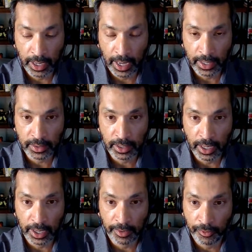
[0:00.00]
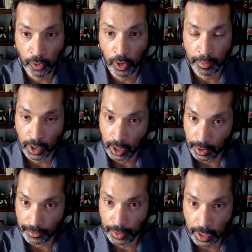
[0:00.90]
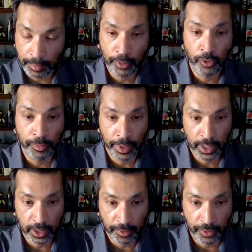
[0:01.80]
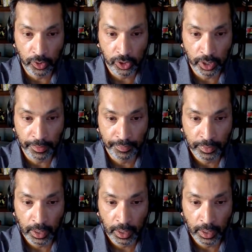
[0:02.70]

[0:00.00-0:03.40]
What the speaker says: as a form of improvement in the future.